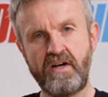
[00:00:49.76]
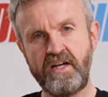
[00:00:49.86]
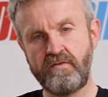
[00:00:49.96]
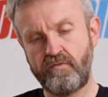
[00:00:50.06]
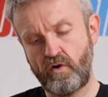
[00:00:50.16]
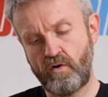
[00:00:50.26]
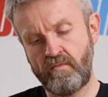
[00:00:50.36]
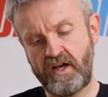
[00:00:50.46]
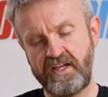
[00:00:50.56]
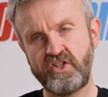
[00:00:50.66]
made
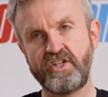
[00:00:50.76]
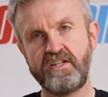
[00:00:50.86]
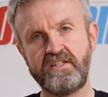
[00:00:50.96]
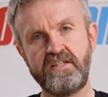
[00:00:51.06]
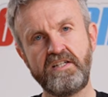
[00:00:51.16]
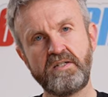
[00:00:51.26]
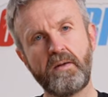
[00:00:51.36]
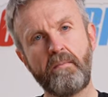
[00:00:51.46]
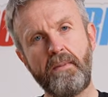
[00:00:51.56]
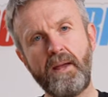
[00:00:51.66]
from HJC's
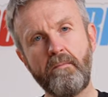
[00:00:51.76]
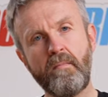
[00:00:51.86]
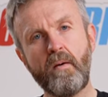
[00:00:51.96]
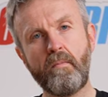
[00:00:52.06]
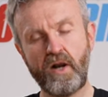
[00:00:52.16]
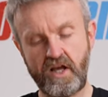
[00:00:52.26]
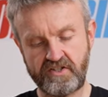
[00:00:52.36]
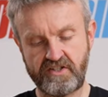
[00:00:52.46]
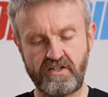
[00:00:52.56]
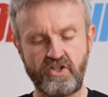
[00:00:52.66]
PIM
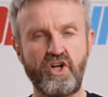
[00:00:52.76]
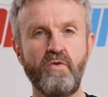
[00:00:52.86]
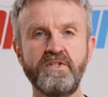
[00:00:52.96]
Plus shell